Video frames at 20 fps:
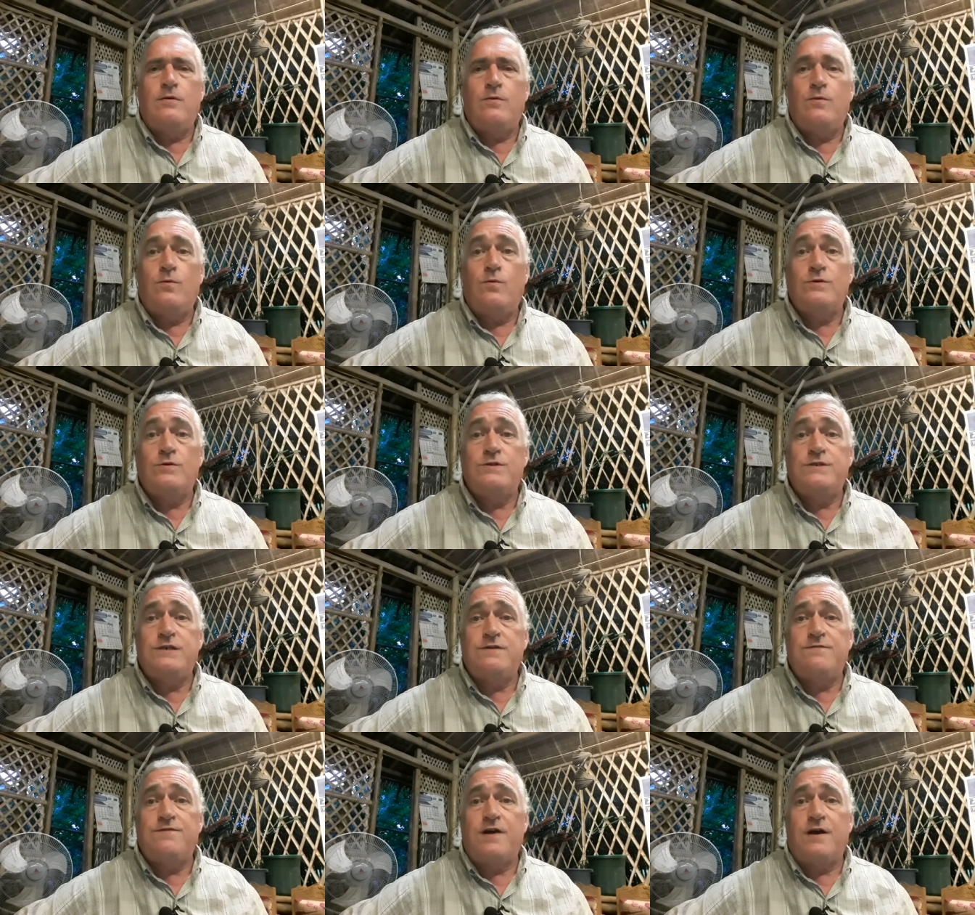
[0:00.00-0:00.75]
We'll
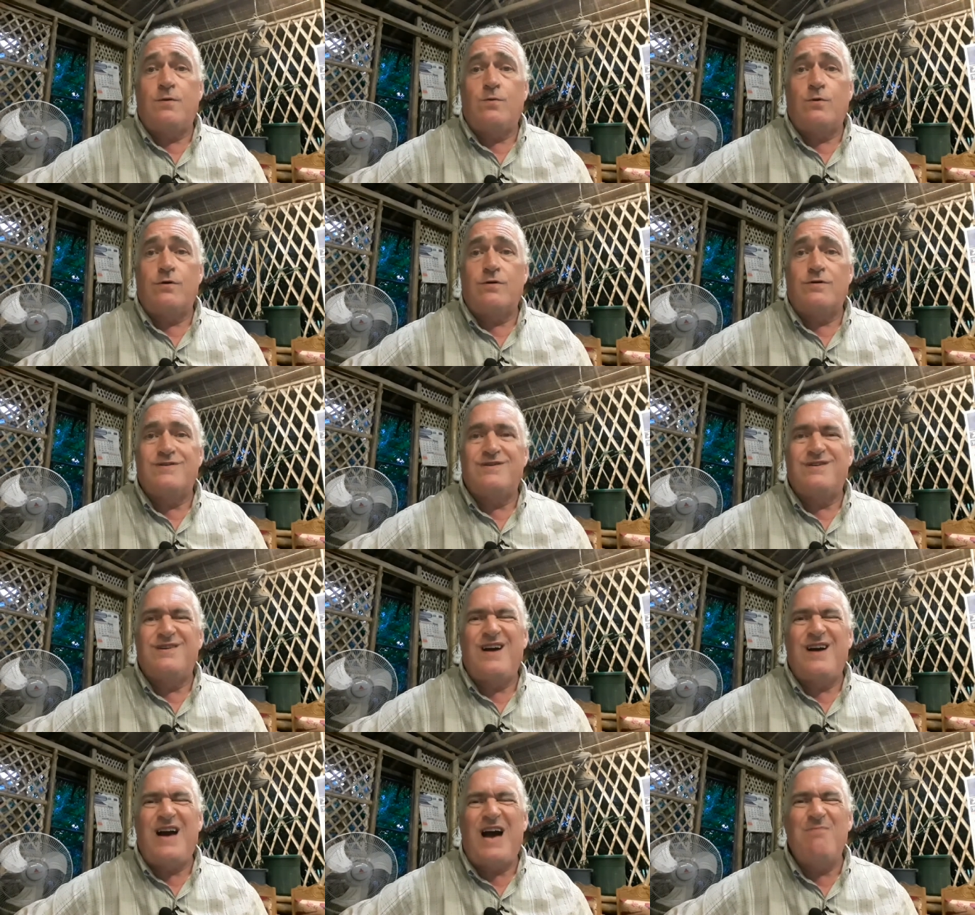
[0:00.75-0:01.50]
see if that works.
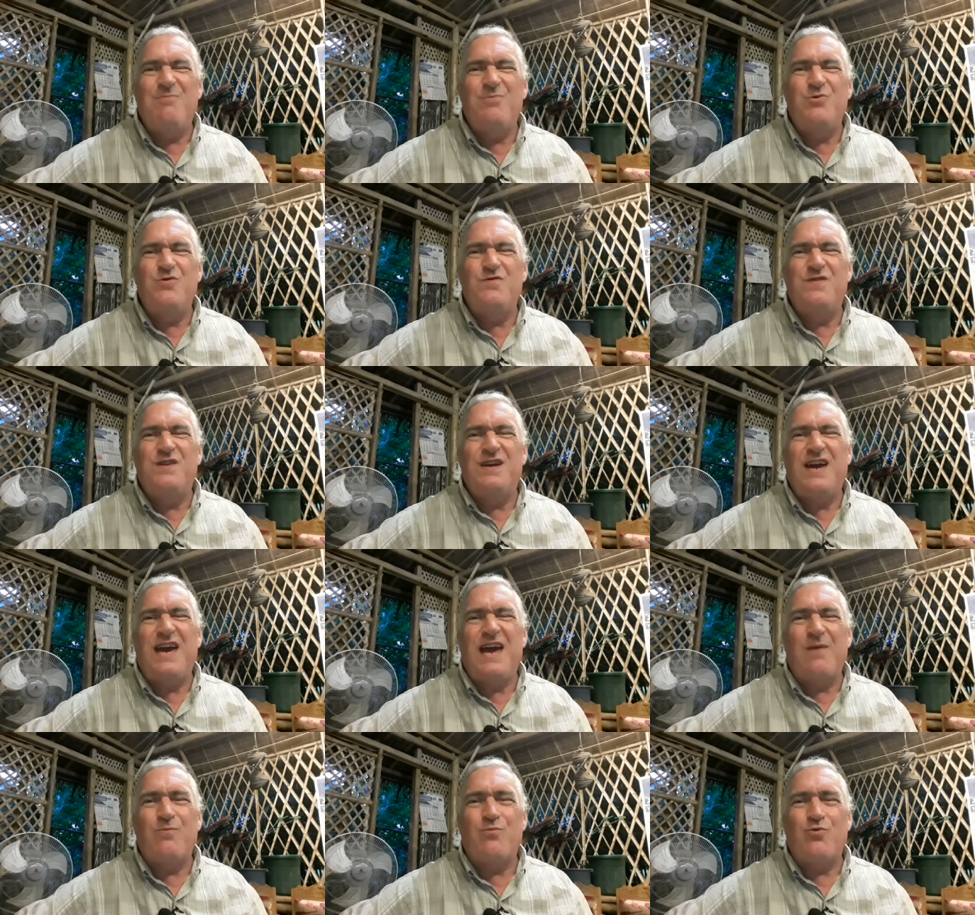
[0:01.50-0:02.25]
I moved the
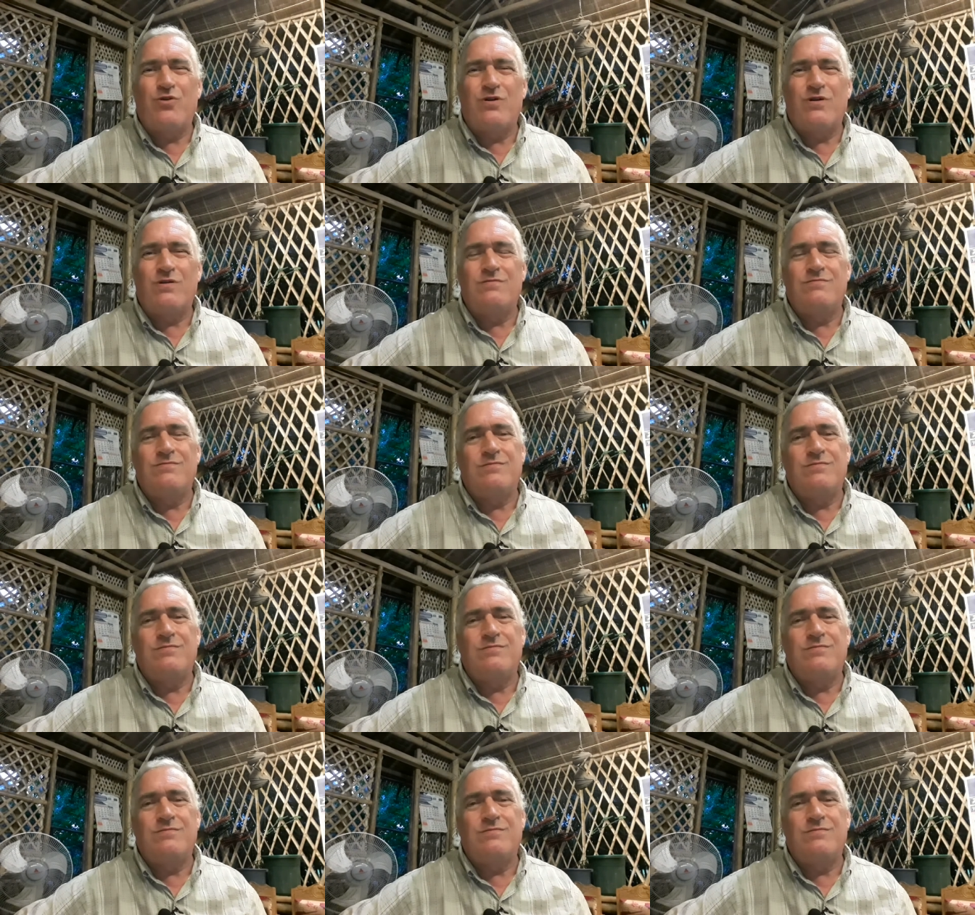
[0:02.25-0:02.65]
camera.